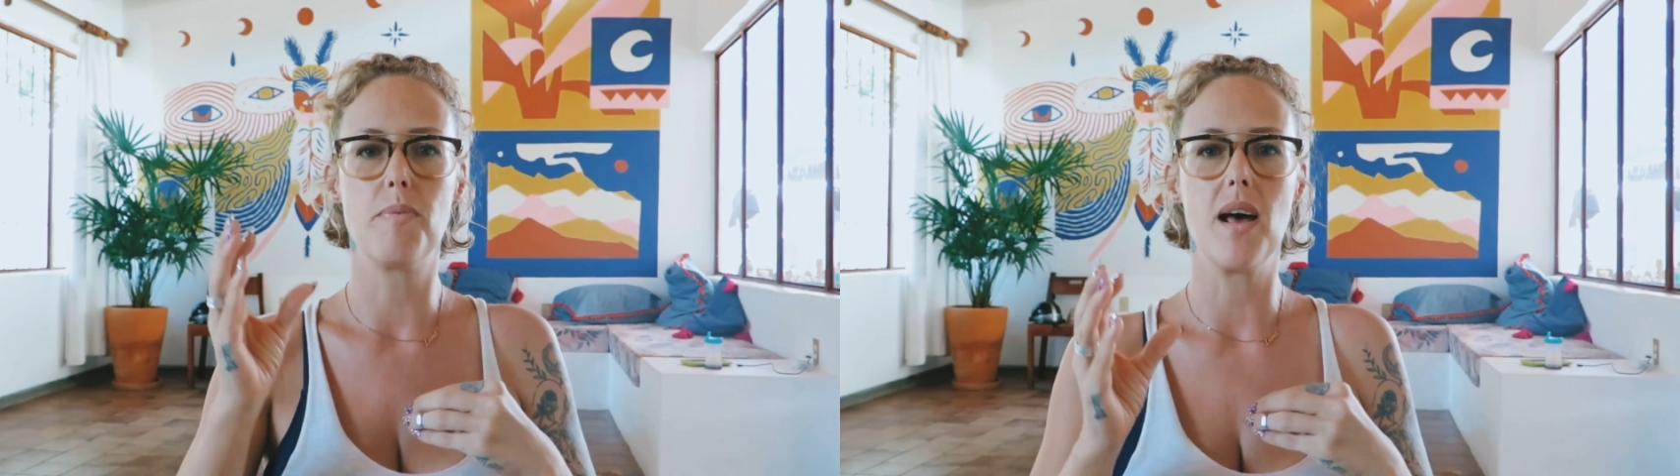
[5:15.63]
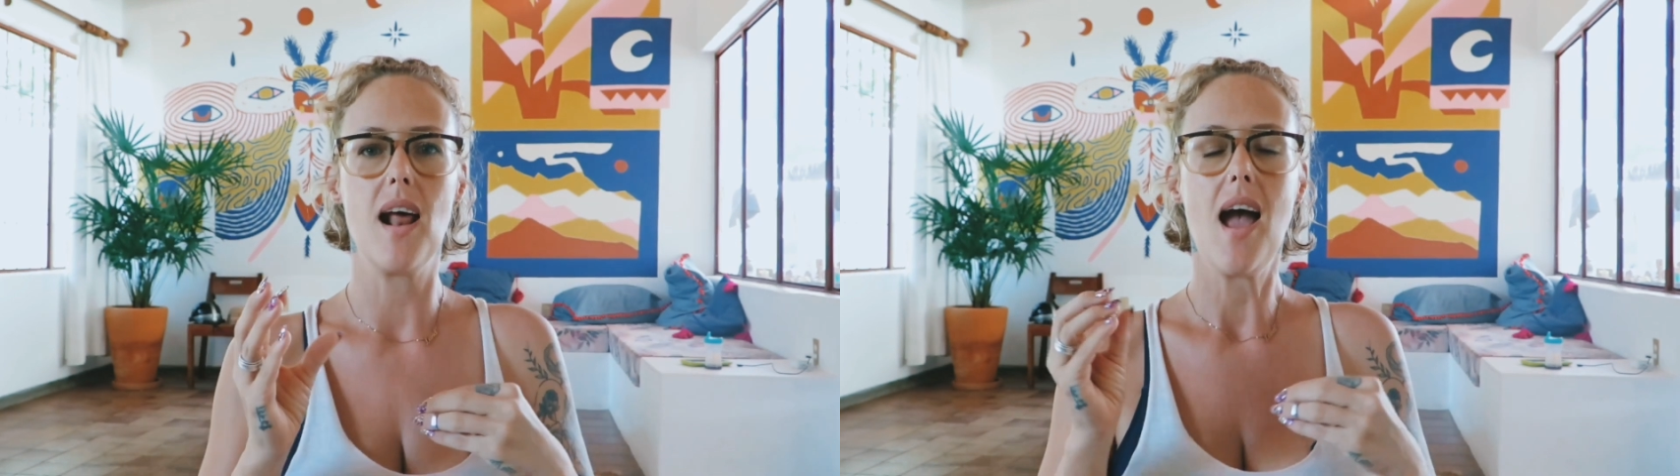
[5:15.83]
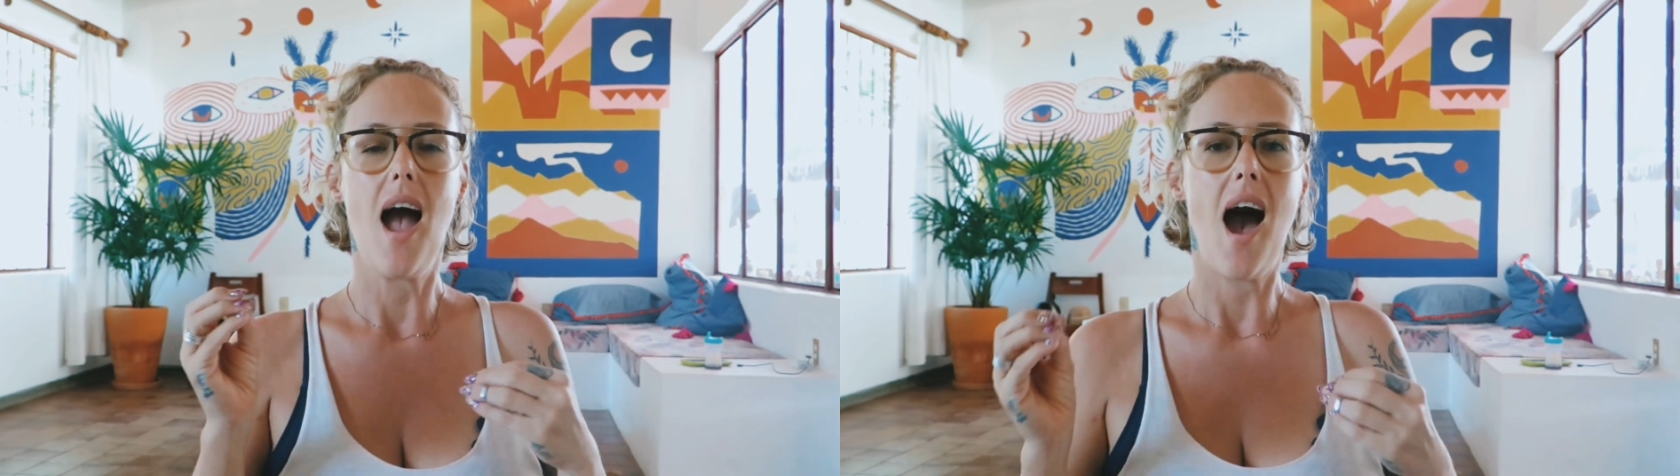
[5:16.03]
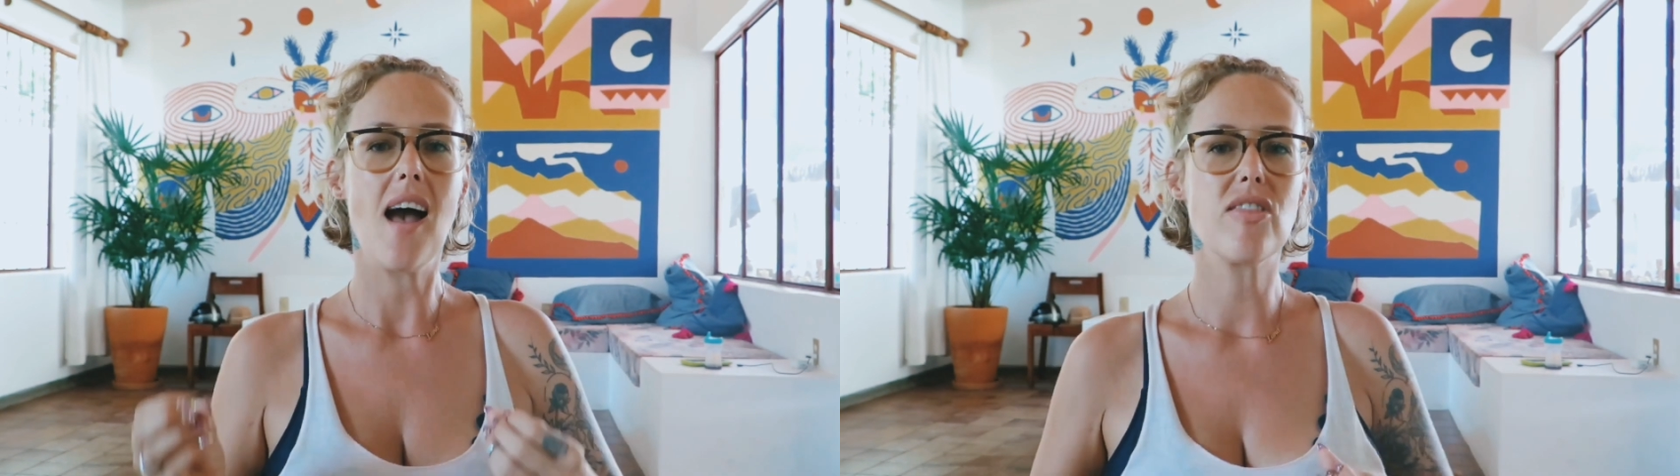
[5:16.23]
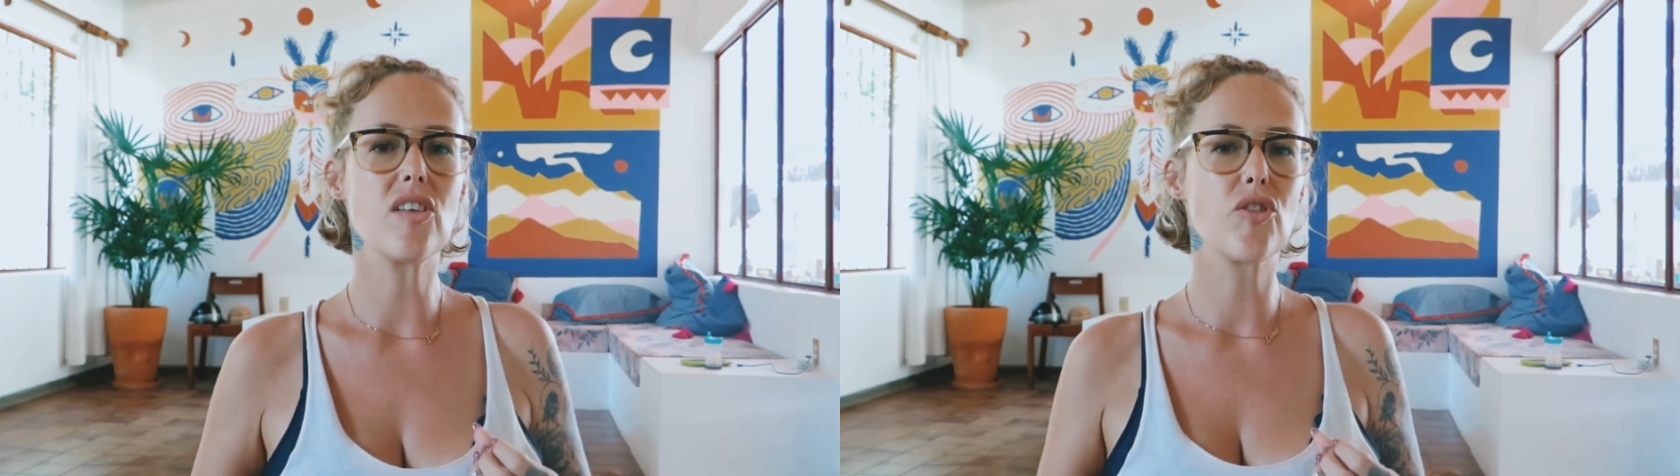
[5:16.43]
But
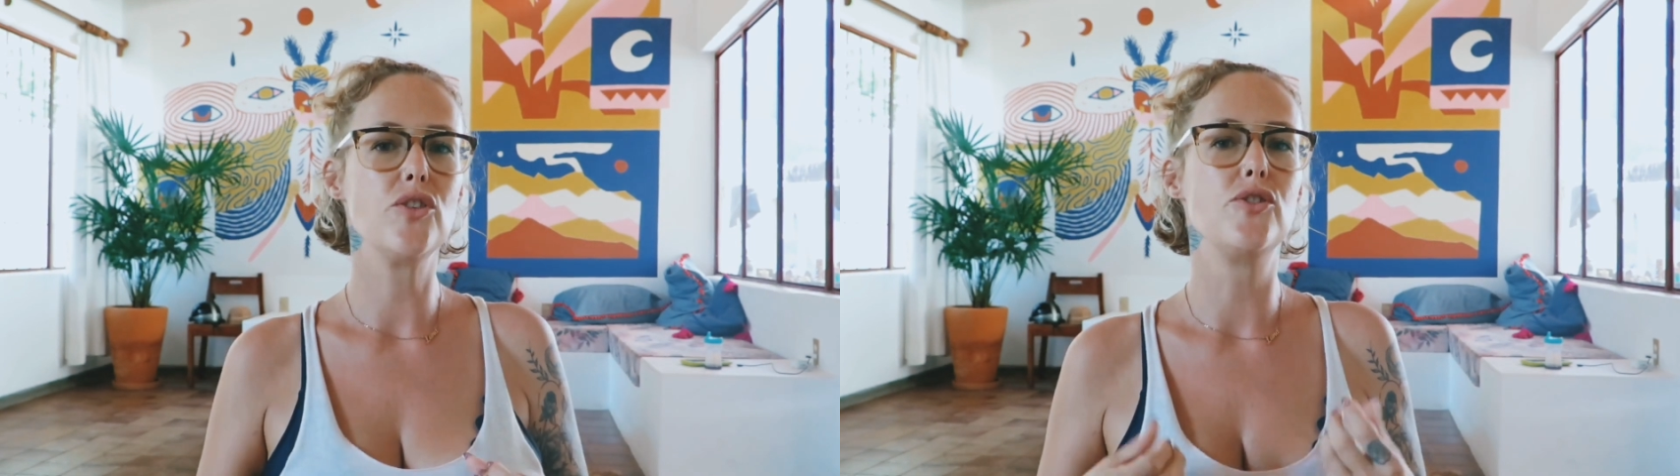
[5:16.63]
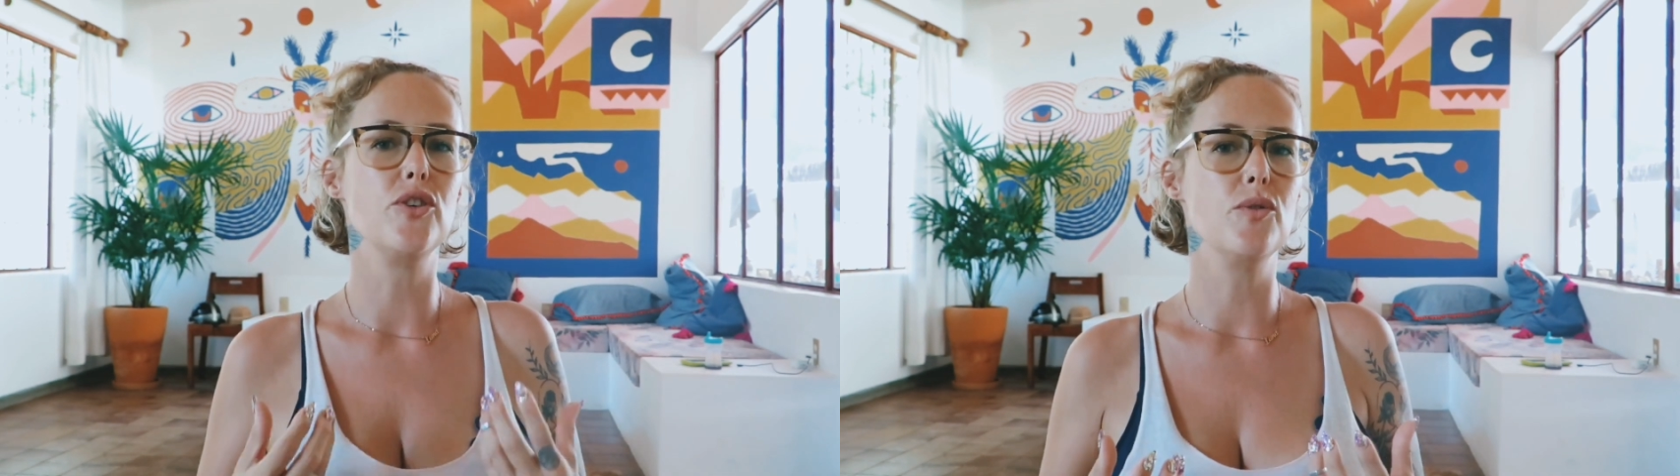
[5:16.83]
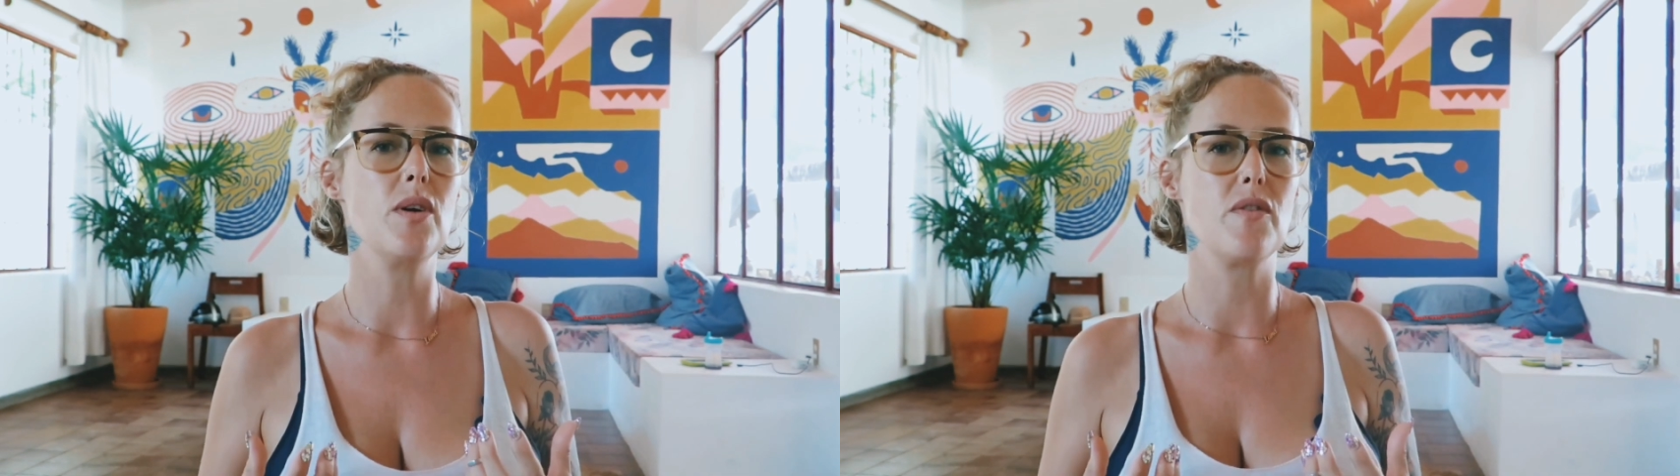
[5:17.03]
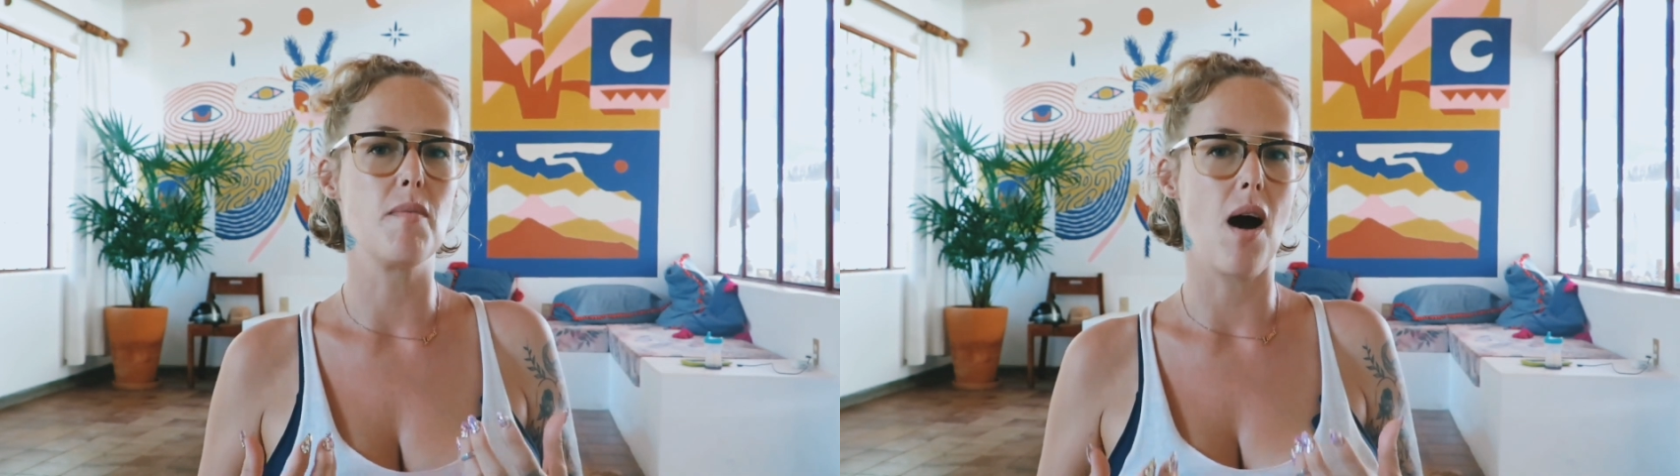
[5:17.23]
I think the Do You Even